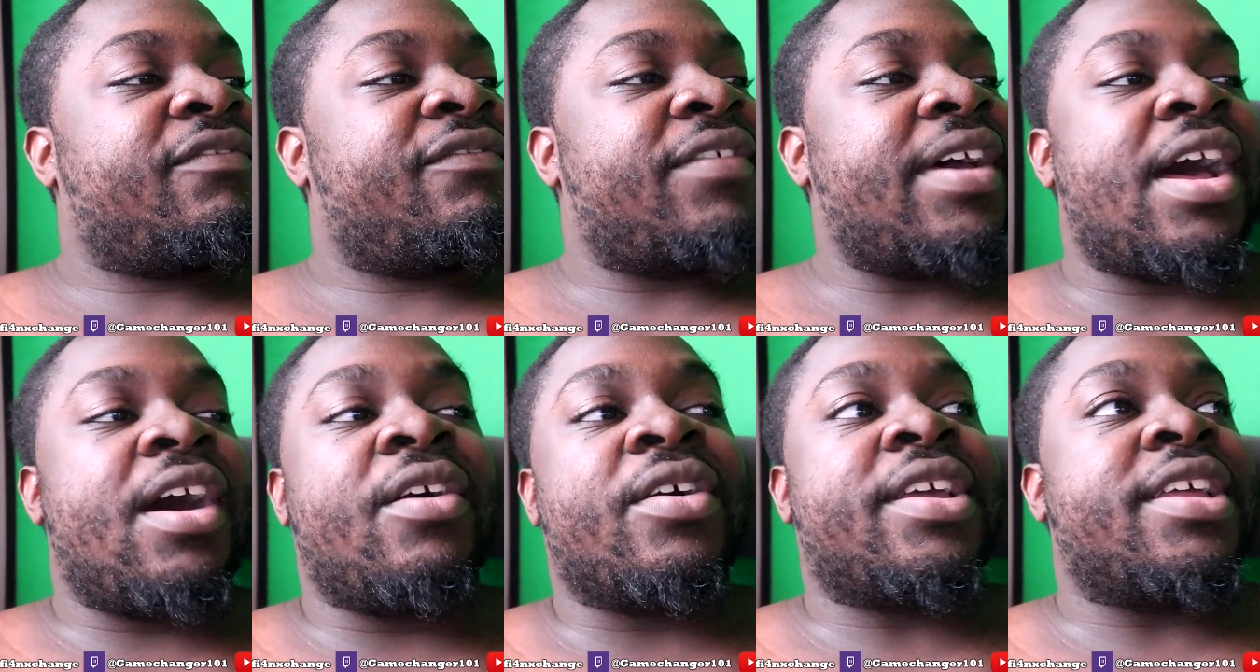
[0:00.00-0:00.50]

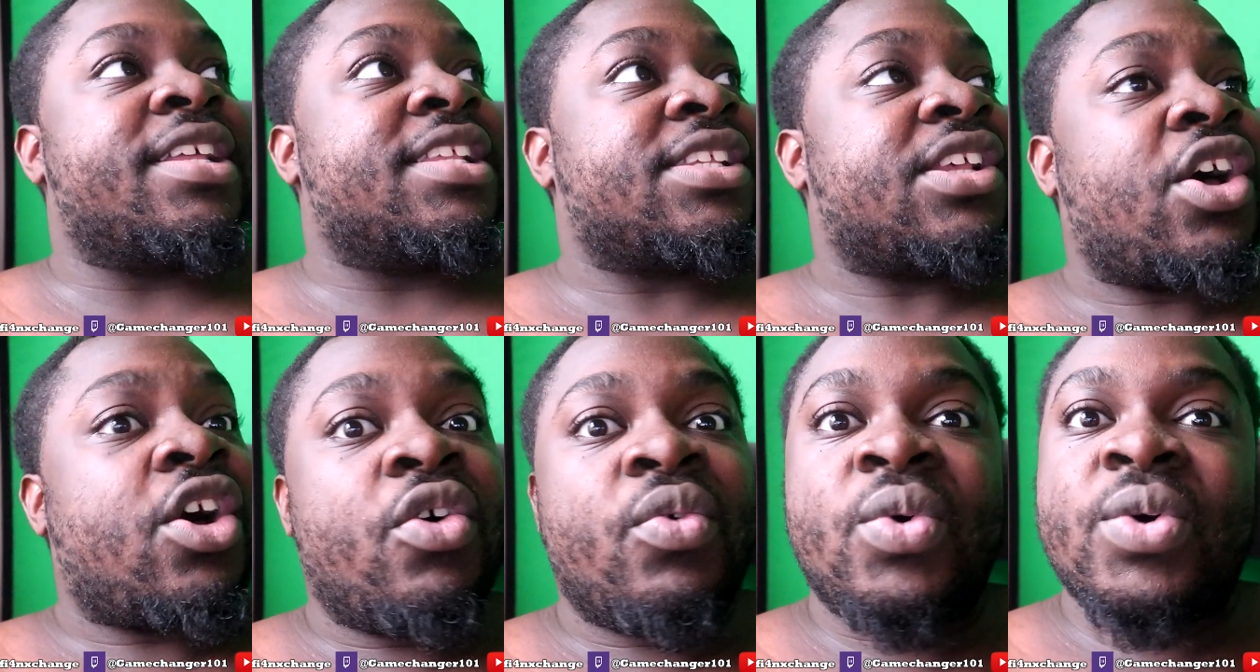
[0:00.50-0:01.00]
Falcons.
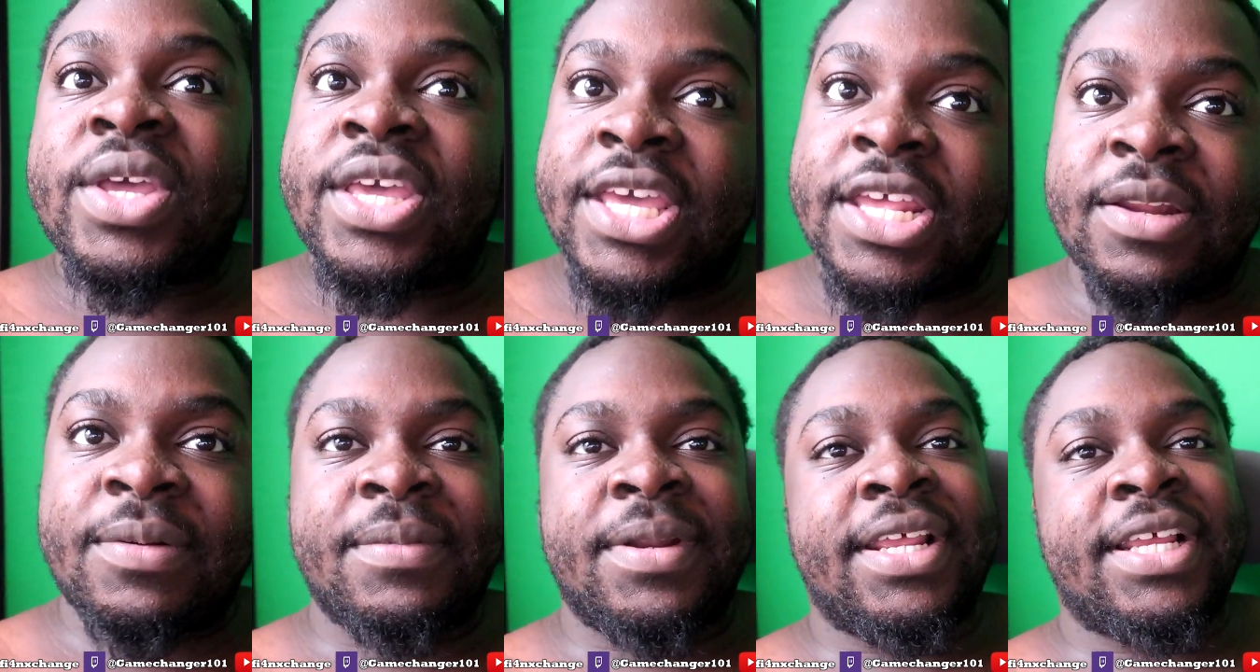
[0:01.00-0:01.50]
Oh, we'll
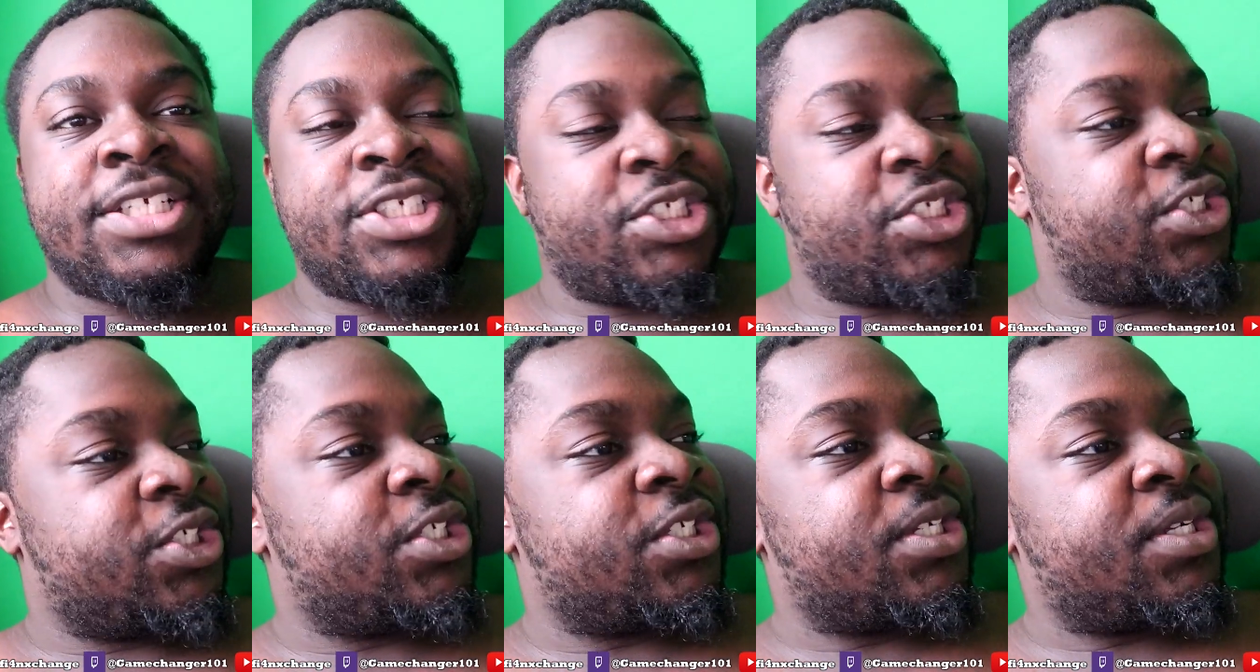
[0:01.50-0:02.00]
get them next
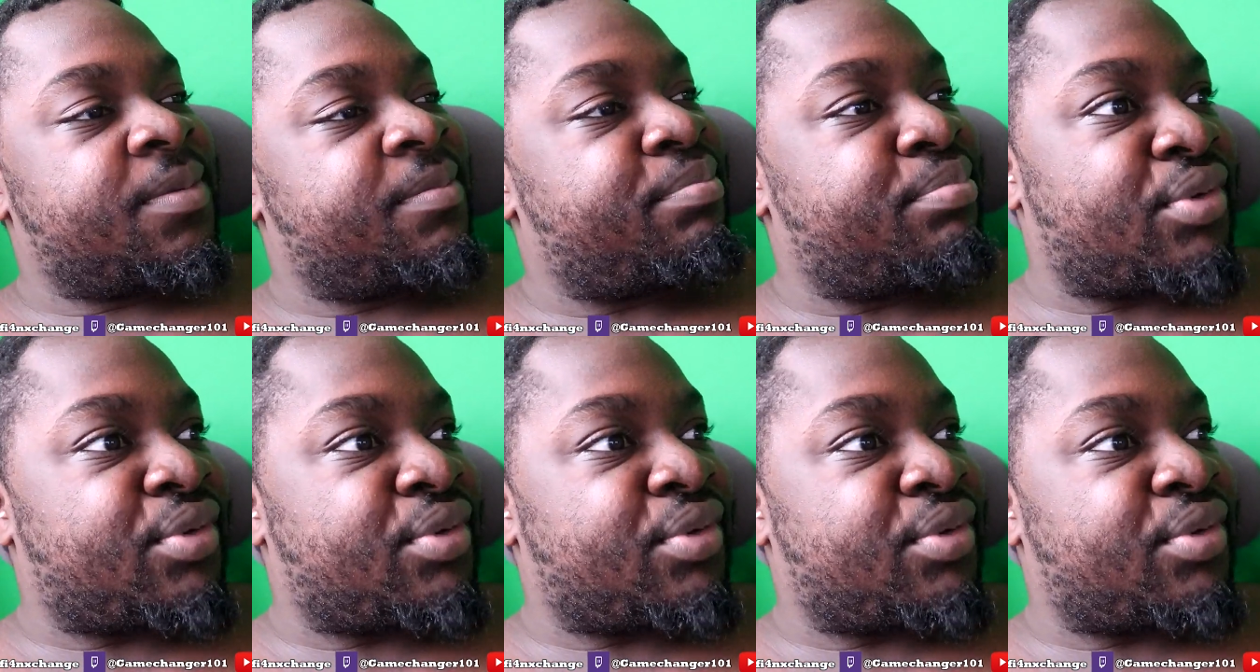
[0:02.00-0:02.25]
year.